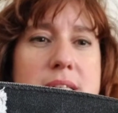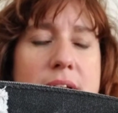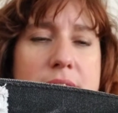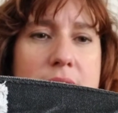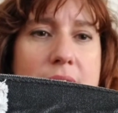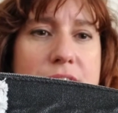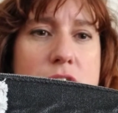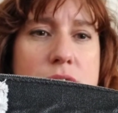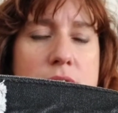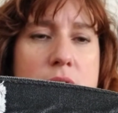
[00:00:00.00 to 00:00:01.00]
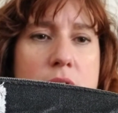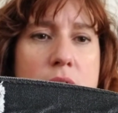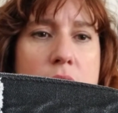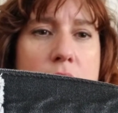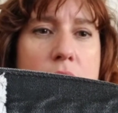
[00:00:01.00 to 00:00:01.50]
I think I have to
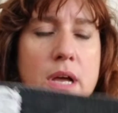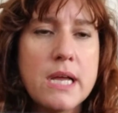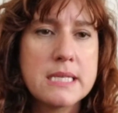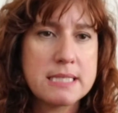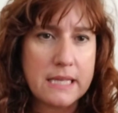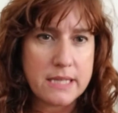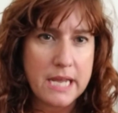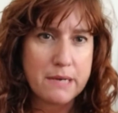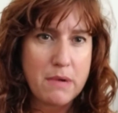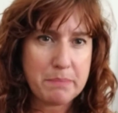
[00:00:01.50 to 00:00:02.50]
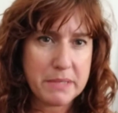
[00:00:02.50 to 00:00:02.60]
set the camera up